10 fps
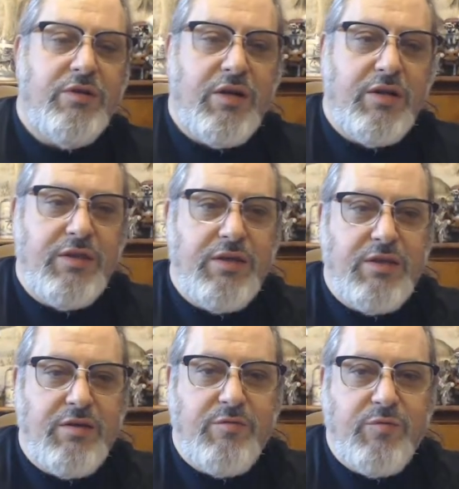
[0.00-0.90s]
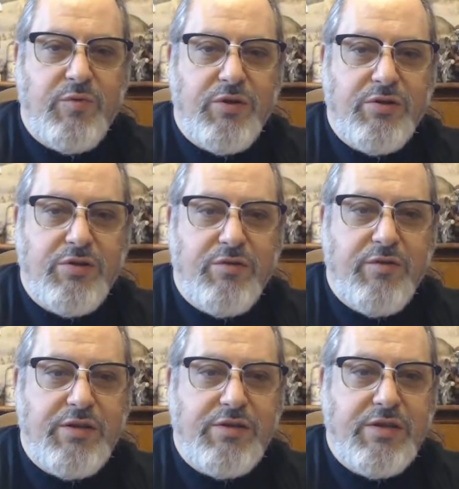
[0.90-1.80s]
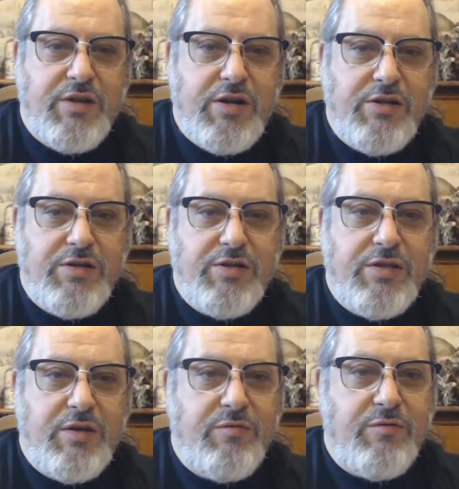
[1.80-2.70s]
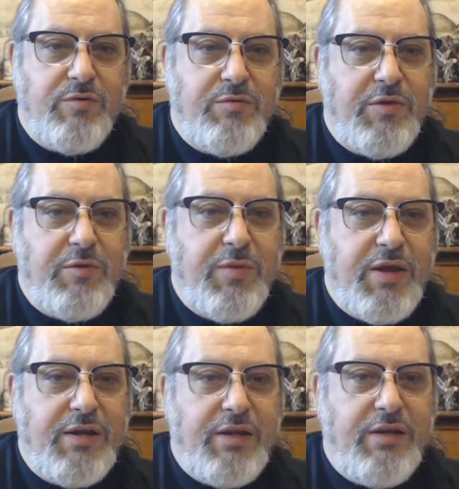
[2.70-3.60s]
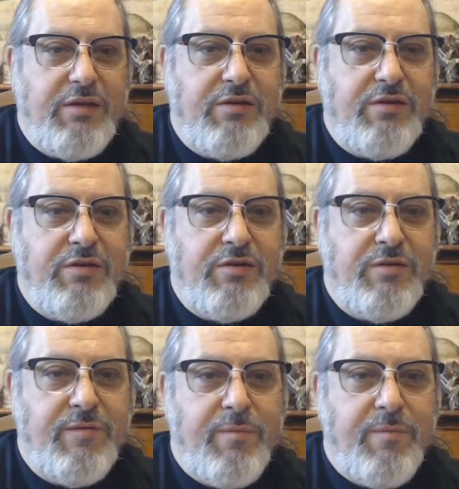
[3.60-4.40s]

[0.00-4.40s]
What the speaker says: I think that would work. The Grand Strategist, that one wouldn't be bad either.